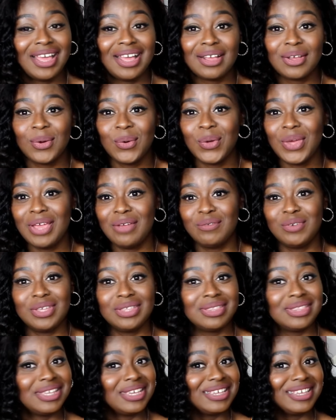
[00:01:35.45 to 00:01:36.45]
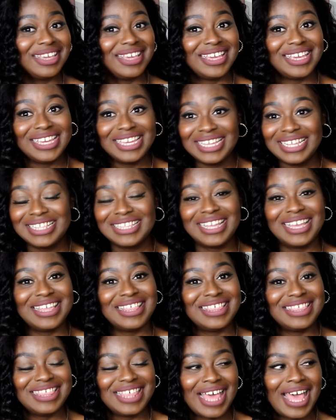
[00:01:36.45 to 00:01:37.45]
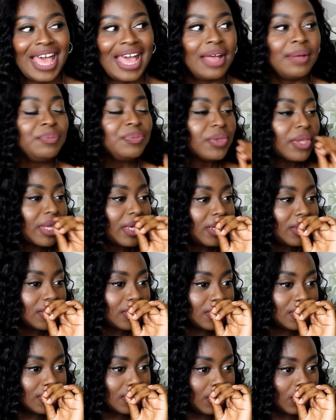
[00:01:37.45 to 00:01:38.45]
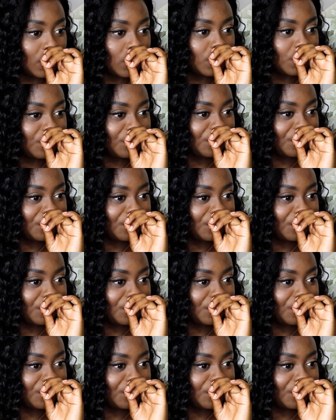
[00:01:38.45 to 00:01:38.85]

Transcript: I got everything in there. So